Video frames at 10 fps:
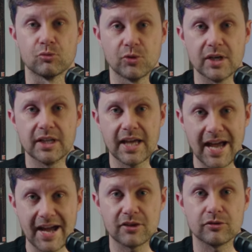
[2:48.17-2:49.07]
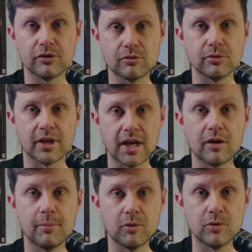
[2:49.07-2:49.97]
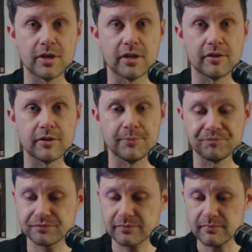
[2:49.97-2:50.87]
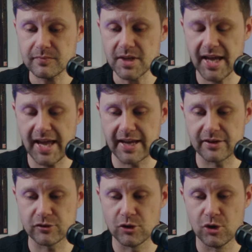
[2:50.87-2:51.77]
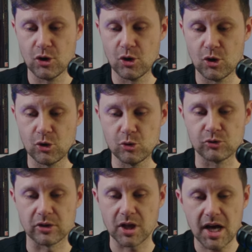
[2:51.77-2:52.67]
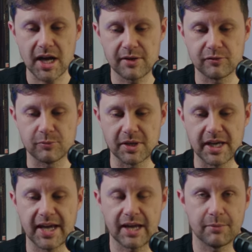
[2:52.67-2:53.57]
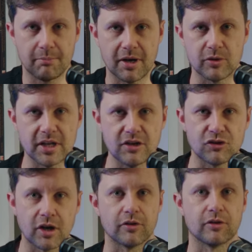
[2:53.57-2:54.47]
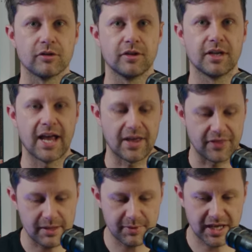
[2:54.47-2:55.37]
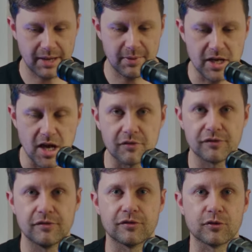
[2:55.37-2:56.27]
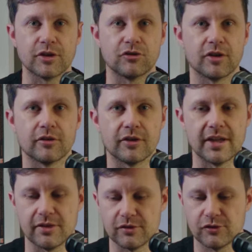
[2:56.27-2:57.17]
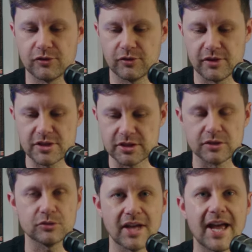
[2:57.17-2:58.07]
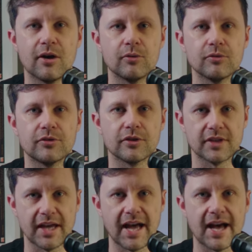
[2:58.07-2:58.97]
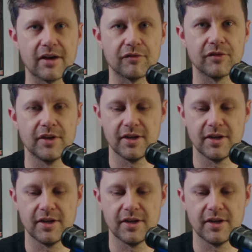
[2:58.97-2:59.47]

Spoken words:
who really actually grew to care about one another and whose lives became about each other, and they became enough for each other in this little town that they have.